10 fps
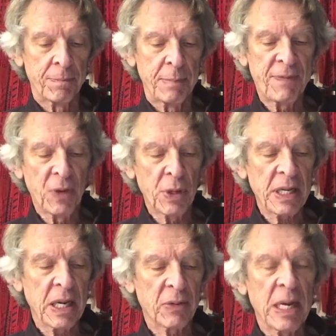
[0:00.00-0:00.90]
Before he
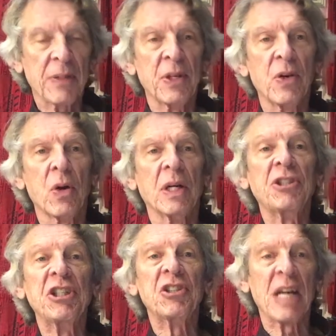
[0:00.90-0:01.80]
got her out the door,
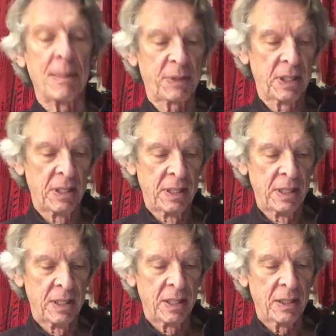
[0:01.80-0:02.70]
she stopped,
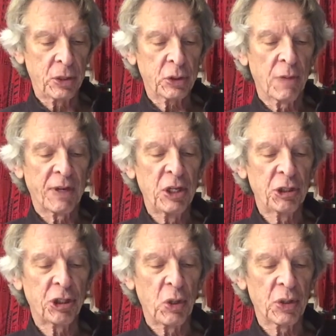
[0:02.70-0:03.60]
looked over her
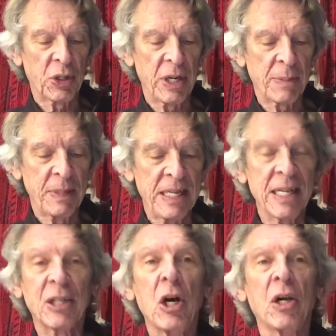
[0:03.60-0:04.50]
shoulder at me,
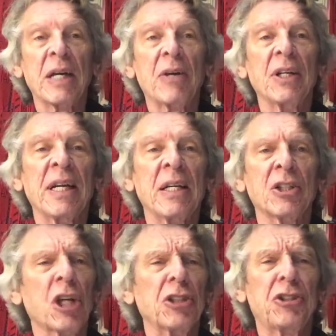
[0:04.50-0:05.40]
and called out in
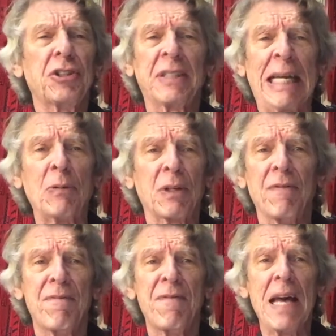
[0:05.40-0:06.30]
English, "Stout
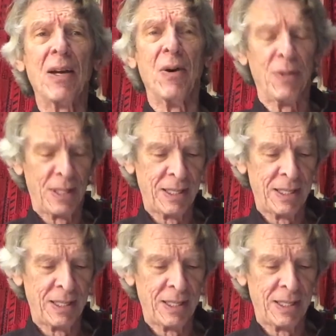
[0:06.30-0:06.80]
fellow!"